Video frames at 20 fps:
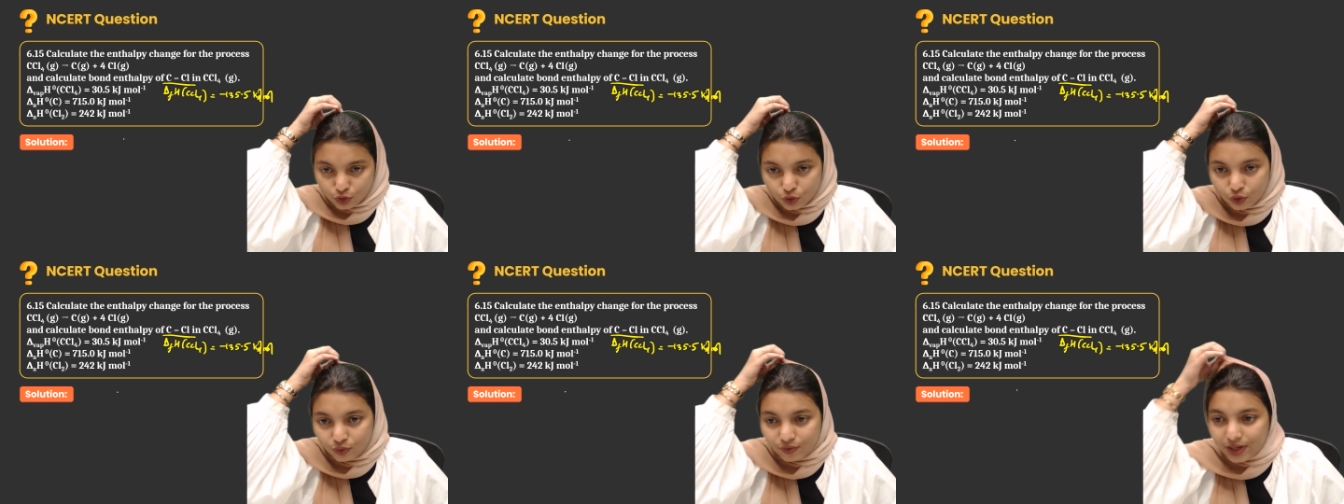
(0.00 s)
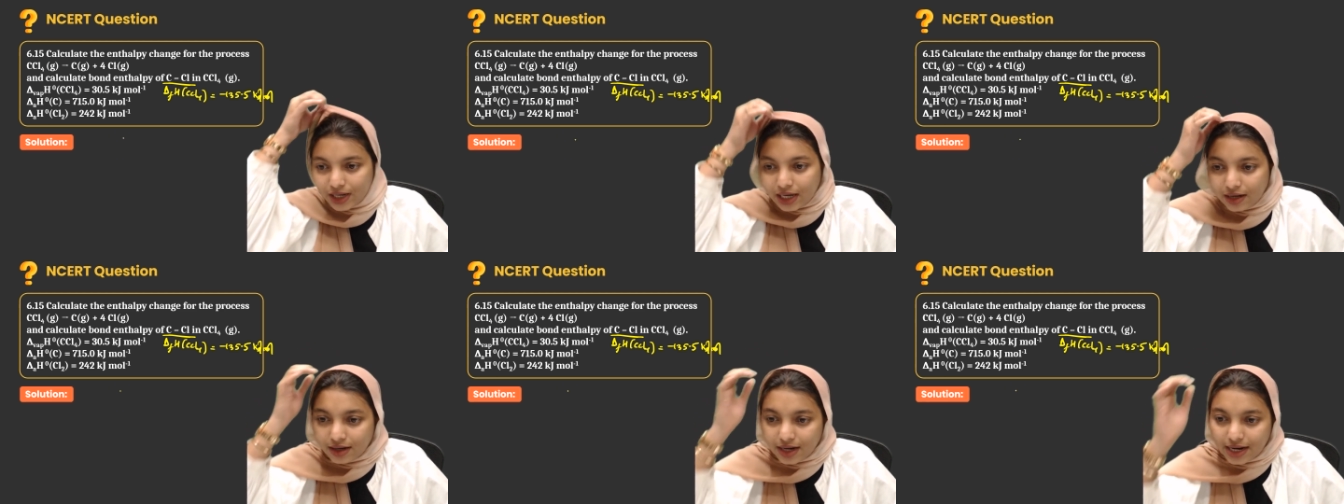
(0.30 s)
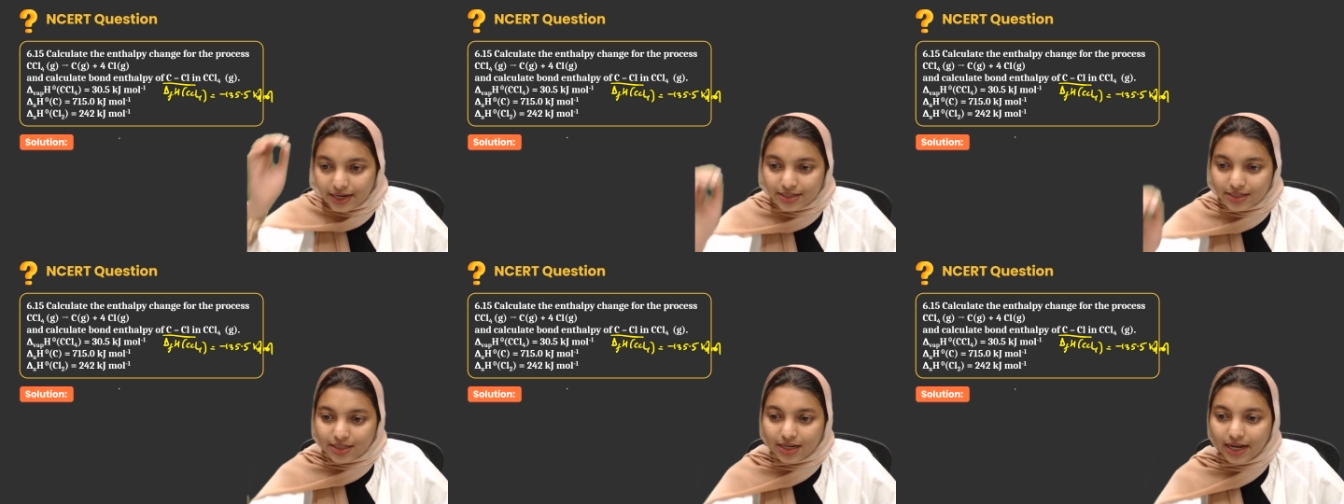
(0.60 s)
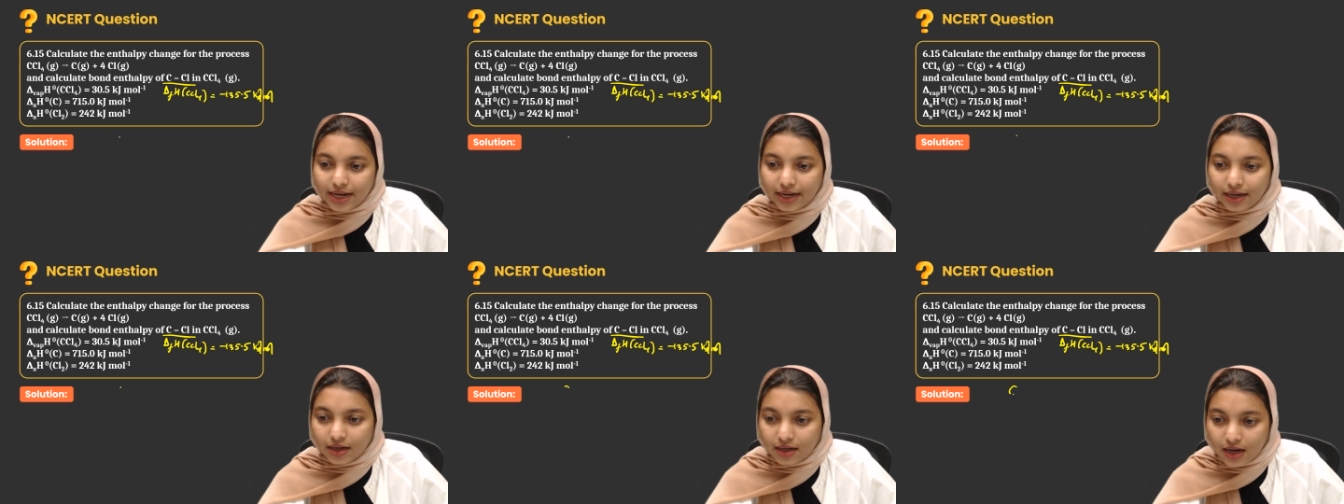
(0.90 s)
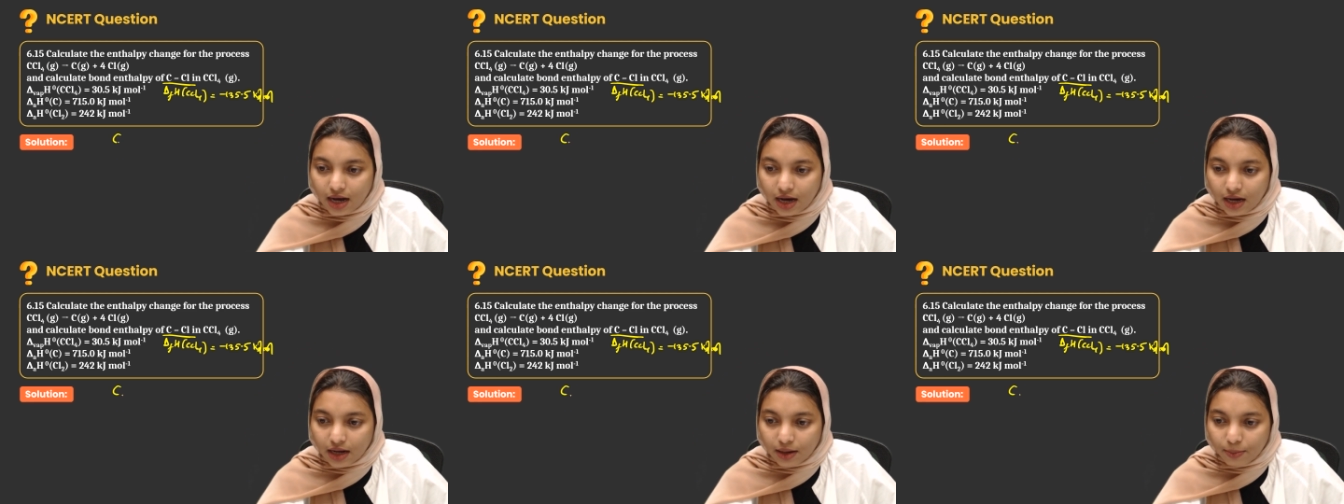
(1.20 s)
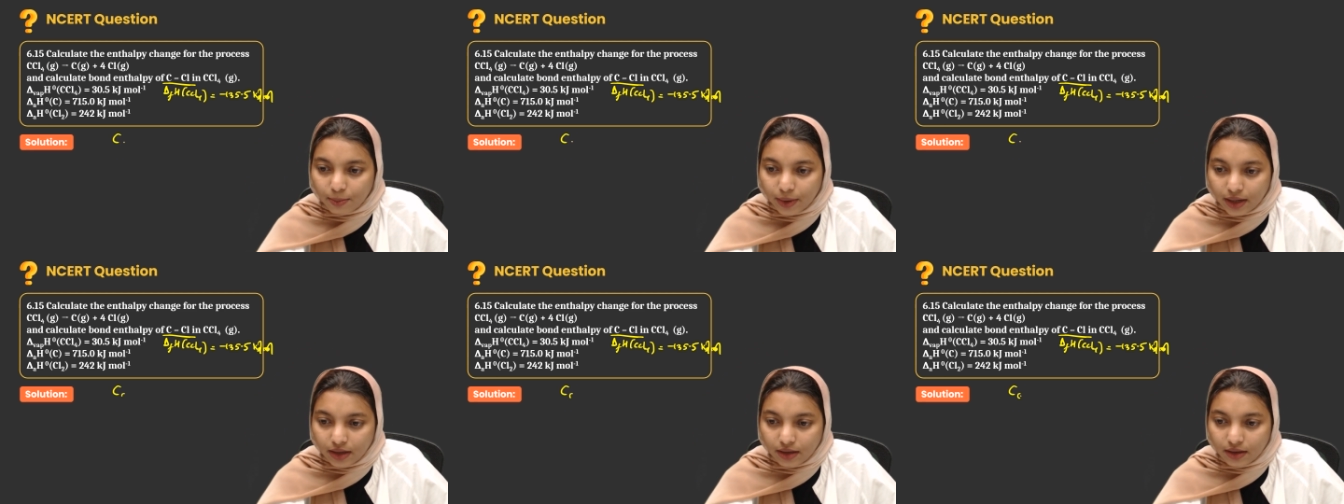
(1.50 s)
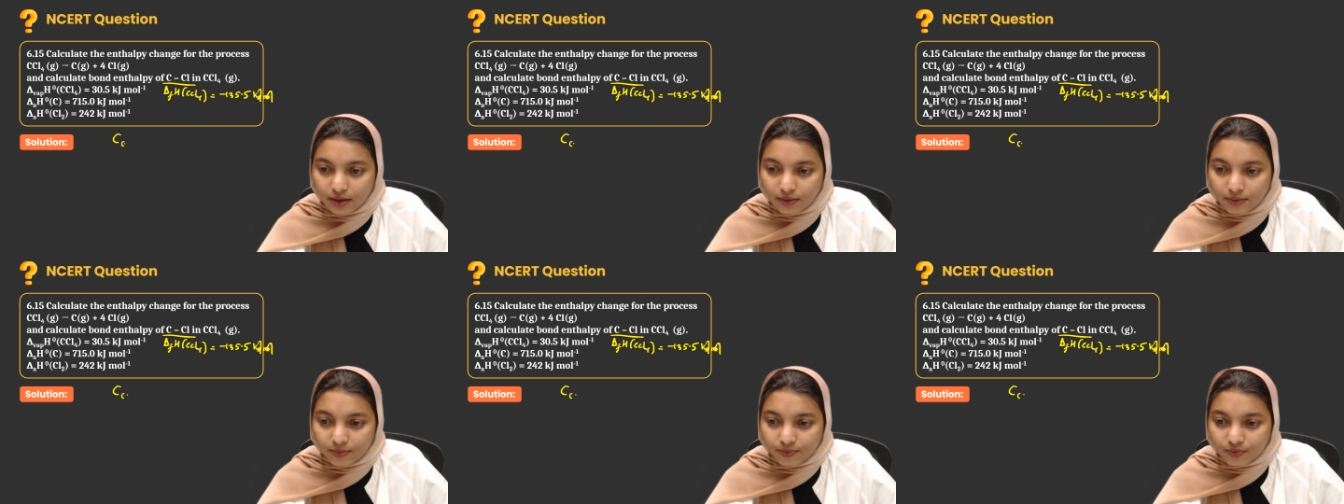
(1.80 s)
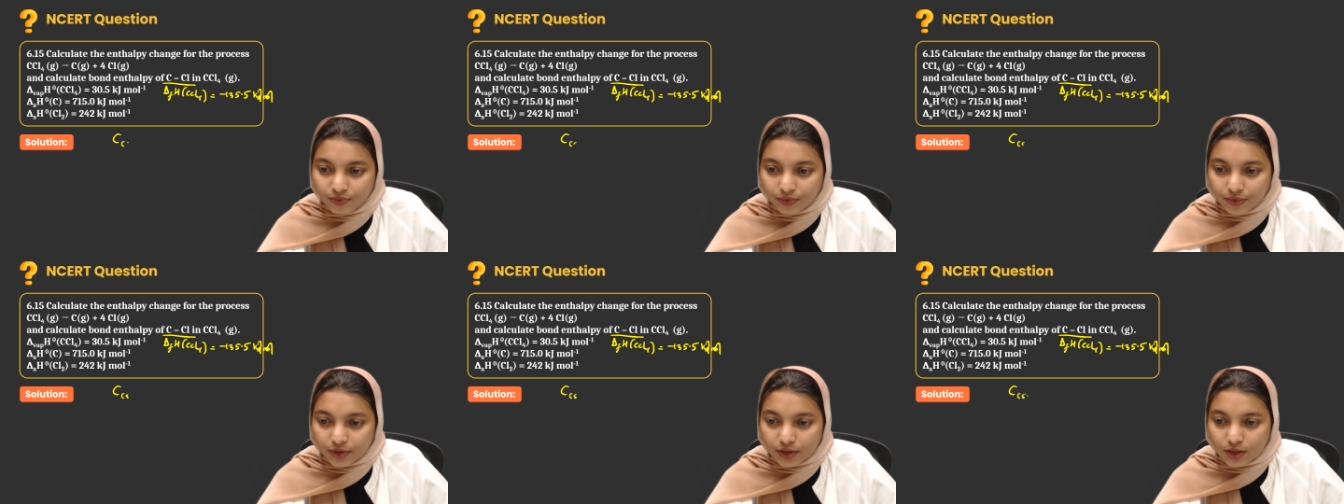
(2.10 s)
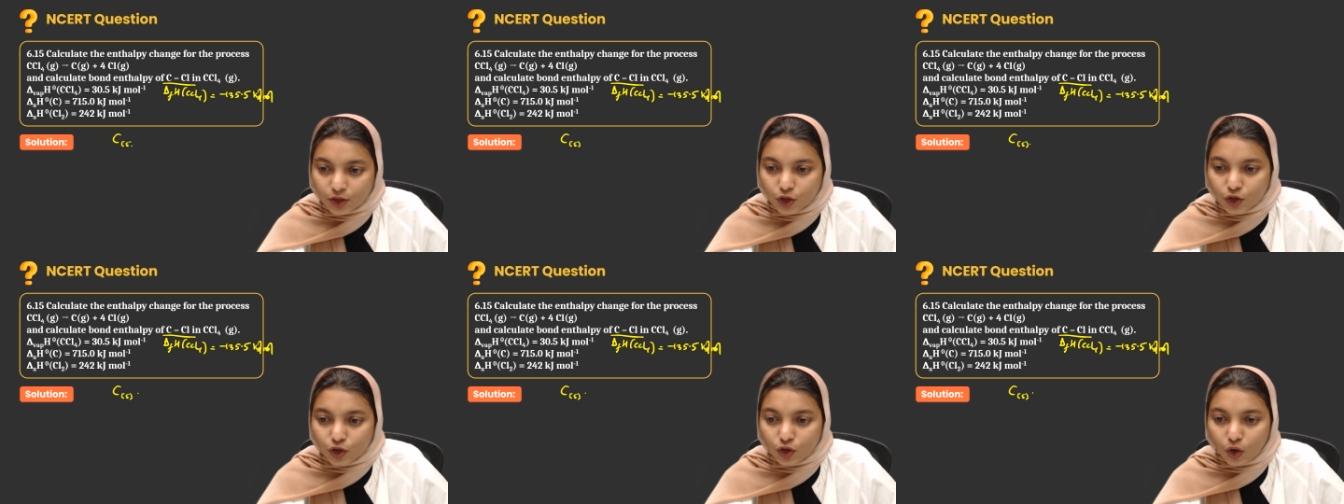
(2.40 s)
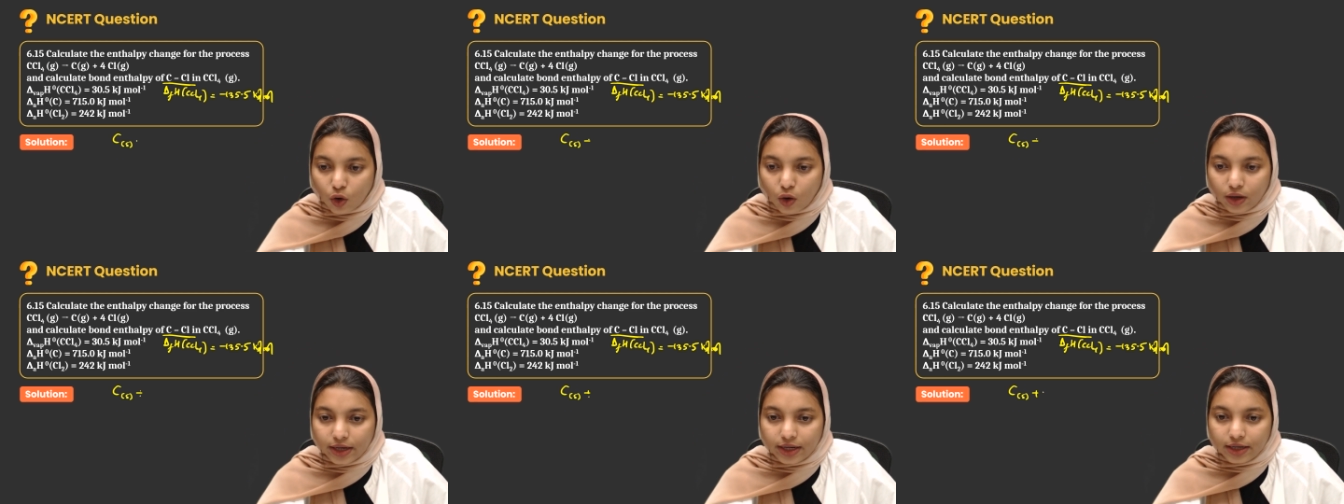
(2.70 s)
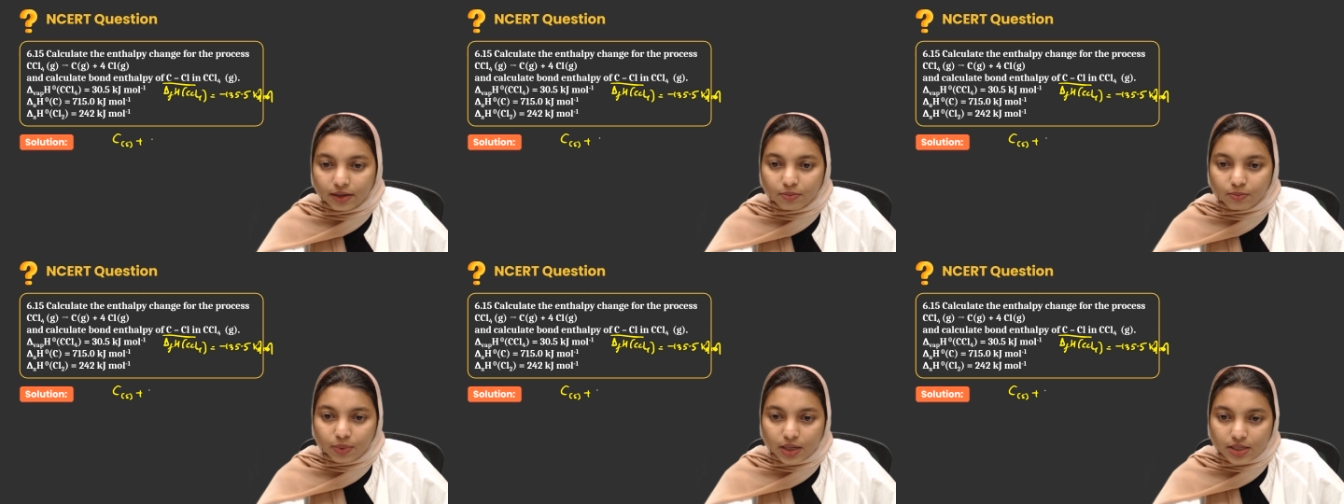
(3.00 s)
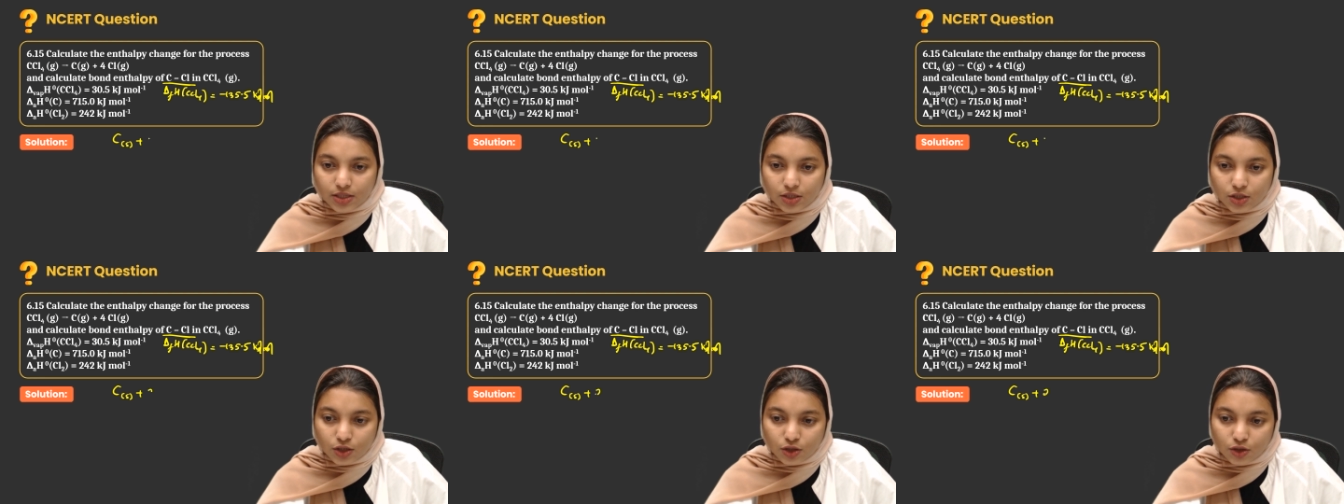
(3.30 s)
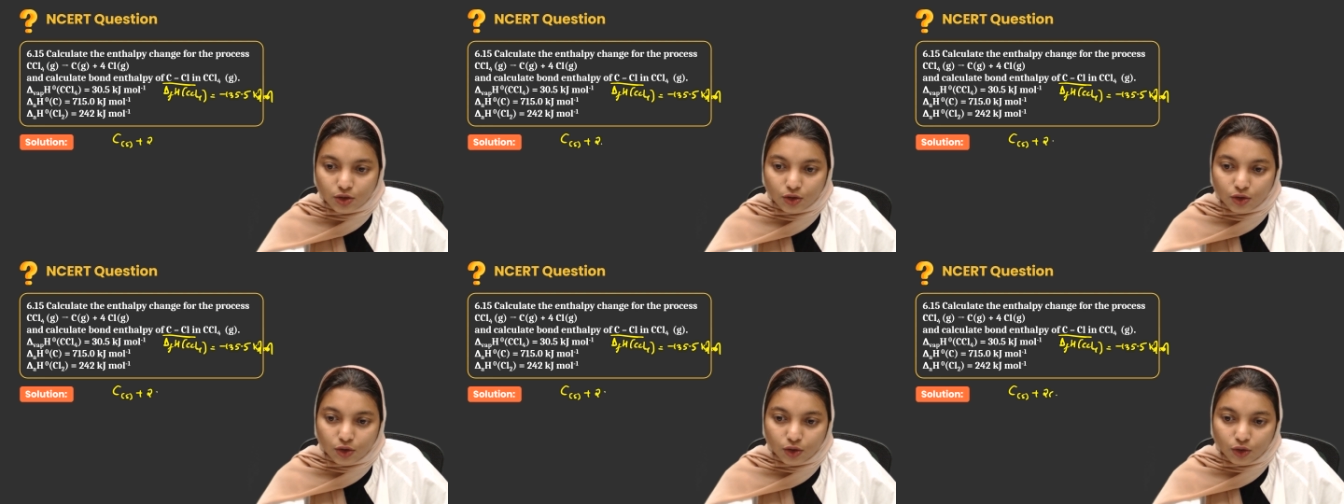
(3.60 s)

So we can write it like carbon solid plus